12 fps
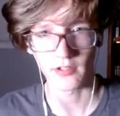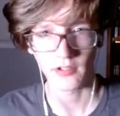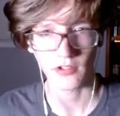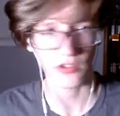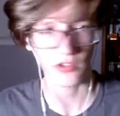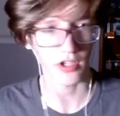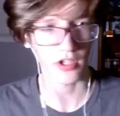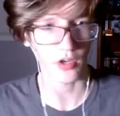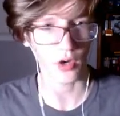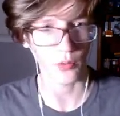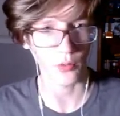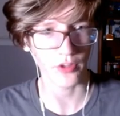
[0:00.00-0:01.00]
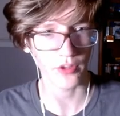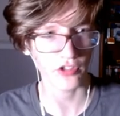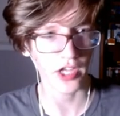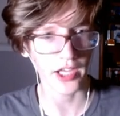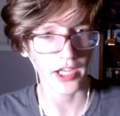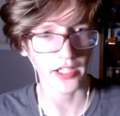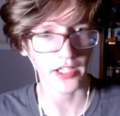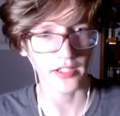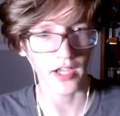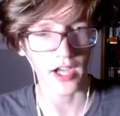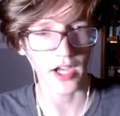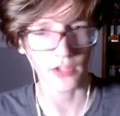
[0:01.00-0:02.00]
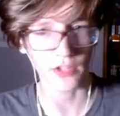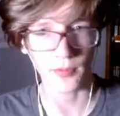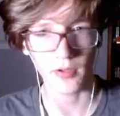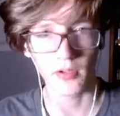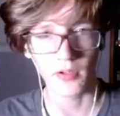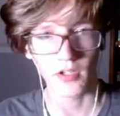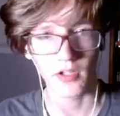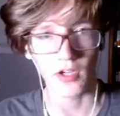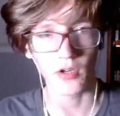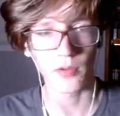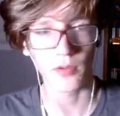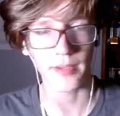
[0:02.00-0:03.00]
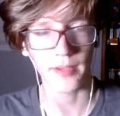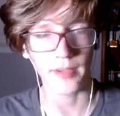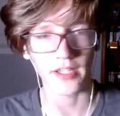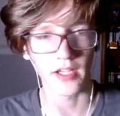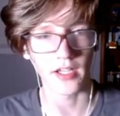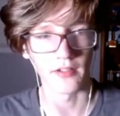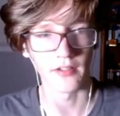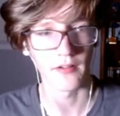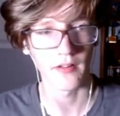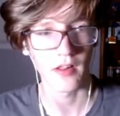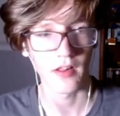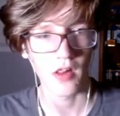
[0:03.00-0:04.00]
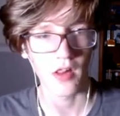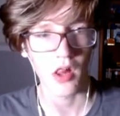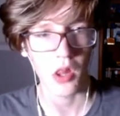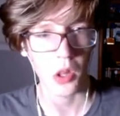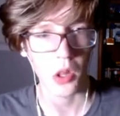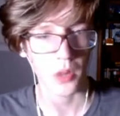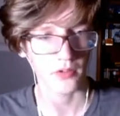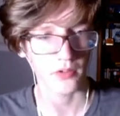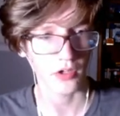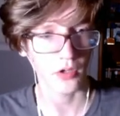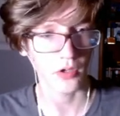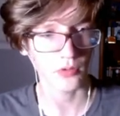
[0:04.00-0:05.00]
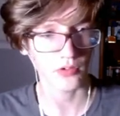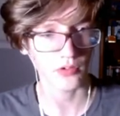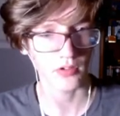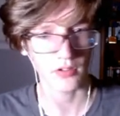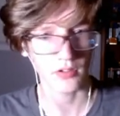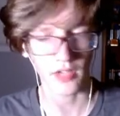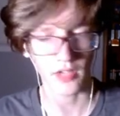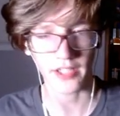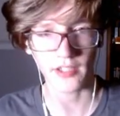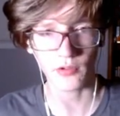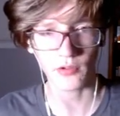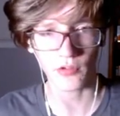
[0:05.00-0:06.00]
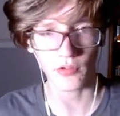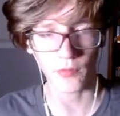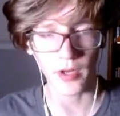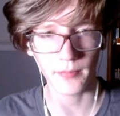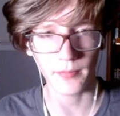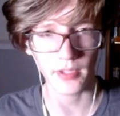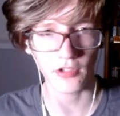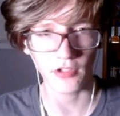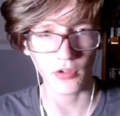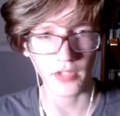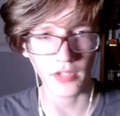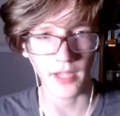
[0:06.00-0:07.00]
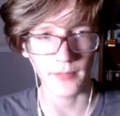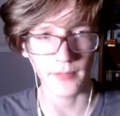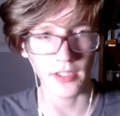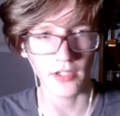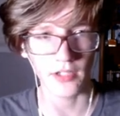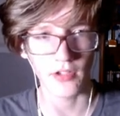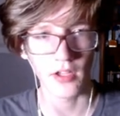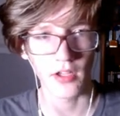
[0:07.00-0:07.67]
Just a, a, a rich guy in the hospital. Oh my god. Don't. I killed your friend, but it's okay because...